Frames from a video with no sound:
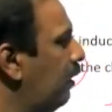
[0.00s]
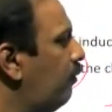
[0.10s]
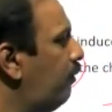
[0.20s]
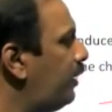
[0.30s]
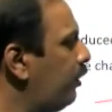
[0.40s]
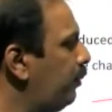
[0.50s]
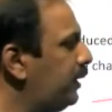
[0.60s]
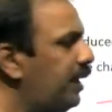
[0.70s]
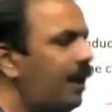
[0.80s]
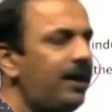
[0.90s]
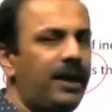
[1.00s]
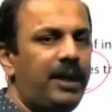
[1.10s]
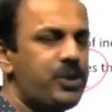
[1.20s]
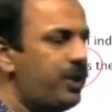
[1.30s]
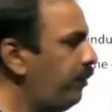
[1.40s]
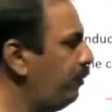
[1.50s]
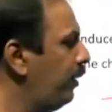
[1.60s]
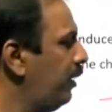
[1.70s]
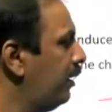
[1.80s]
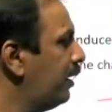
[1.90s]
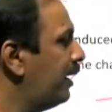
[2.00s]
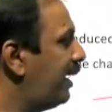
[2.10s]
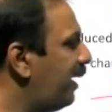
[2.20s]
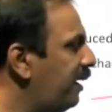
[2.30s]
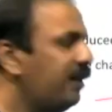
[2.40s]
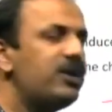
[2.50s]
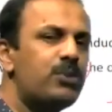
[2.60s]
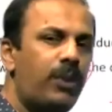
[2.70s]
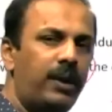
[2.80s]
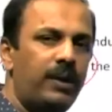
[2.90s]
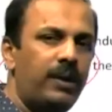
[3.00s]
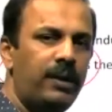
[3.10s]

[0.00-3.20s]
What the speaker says: what will be the direction of current in this one?